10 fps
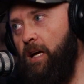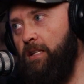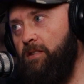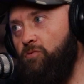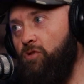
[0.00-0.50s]

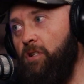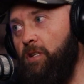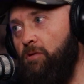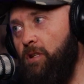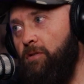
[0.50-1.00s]
That's
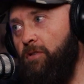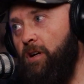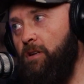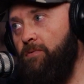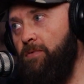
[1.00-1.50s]
really, really
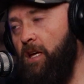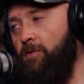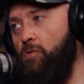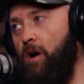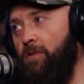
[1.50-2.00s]
fun.
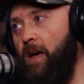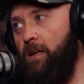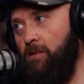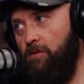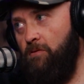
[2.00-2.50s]
If you want
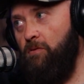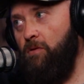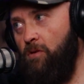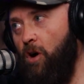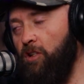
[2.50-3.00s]
that
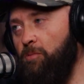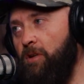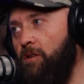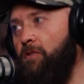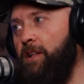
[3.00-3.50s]

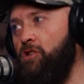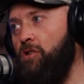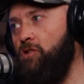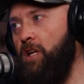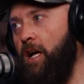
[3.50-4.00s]
ultimate adventure and